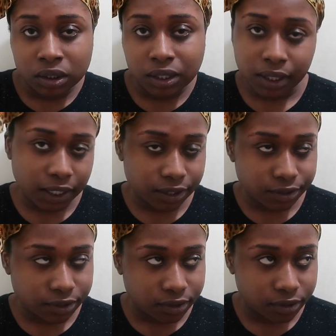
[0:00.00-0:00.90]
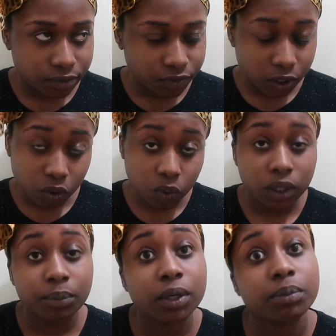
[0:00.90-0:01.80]
today's video,
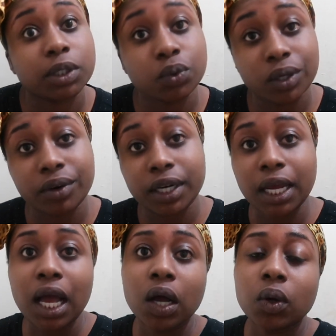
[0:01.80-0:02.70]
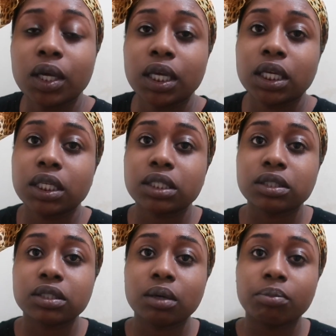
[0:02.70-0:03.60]
what I'm going to be doing right now
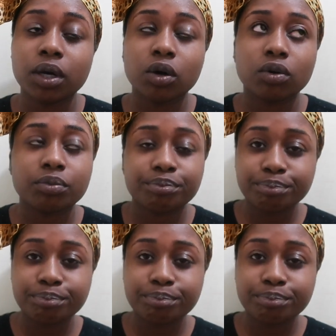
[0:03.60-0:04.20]
is about